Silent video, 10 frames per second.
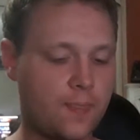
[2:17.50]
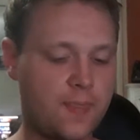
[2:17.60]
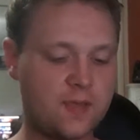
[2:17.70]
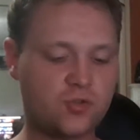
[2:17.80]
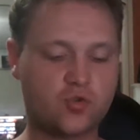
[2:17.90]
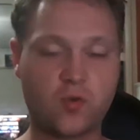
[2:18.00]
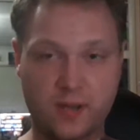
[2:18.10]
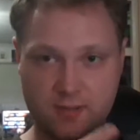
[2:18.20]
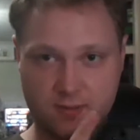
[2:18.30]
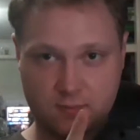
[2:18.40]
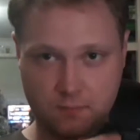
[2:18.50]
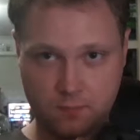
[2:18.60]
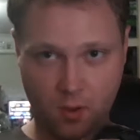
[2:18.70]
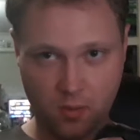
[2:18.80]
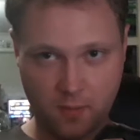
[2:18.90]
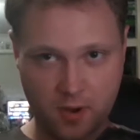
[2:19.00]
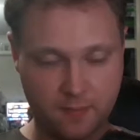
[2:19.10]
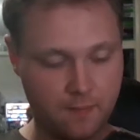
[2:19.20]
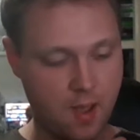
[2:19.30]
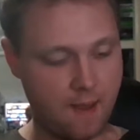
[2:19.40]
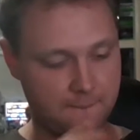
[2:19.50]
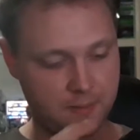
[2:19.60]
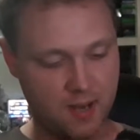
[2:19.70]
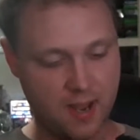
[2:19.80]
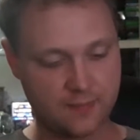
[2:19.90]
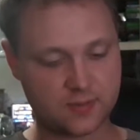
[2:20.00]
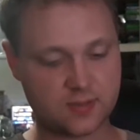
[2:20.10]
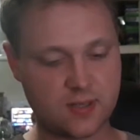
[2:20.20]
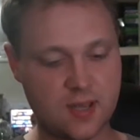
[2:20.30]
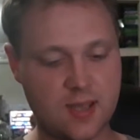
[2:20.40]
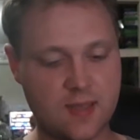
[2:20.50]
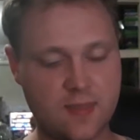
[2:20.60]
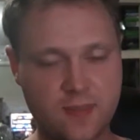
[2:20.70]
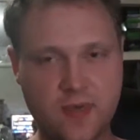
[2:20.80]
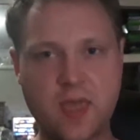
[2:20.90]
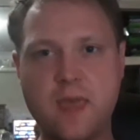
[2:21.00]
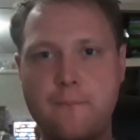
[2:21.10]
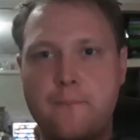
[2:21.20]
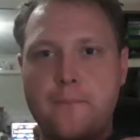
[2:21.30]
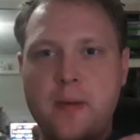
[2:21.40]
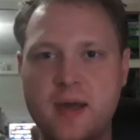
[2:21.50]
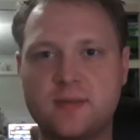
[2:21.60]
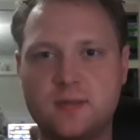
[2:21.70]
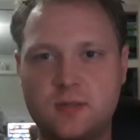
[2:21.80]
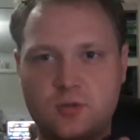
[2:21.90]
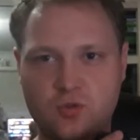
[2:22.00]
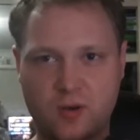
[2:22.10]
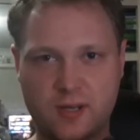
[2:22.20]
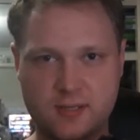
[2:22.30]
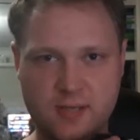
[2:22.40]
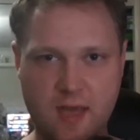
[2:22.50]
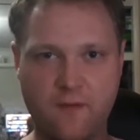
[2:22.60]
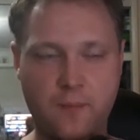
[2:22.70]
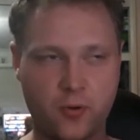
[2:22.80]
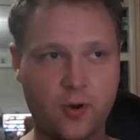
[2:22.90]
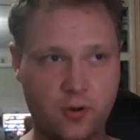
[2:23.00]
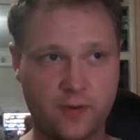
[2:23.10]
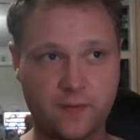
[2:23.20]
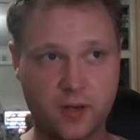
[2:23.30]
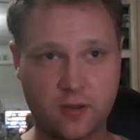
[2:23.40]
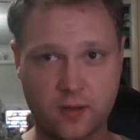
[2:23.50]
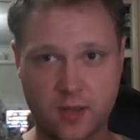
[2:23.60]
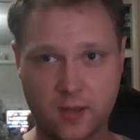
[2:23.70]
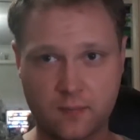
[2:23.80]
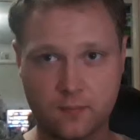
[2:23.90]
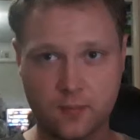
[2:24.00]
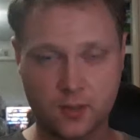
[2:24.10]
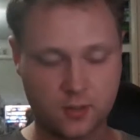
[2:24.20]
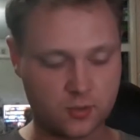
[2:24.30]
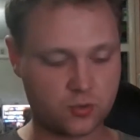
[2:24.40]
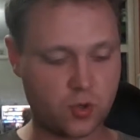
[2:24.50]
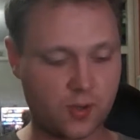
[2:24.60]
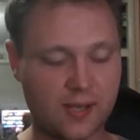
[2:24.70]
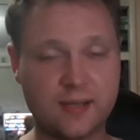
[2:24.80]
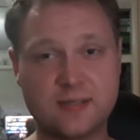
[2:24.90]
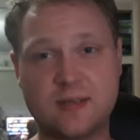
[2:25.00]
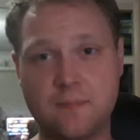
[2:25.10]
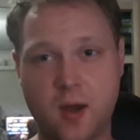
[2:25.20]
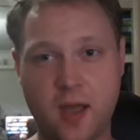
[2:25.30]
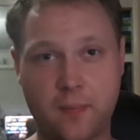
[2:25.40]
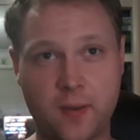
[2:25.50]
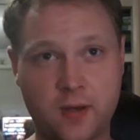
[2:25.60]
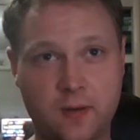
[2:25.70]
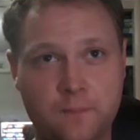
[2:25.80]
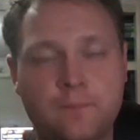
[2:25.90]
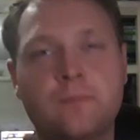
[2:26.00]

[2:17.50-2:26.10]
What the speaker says: these triggers on the bottom are perhaps the best triggers ever put on a video game controller, at least in my opinion.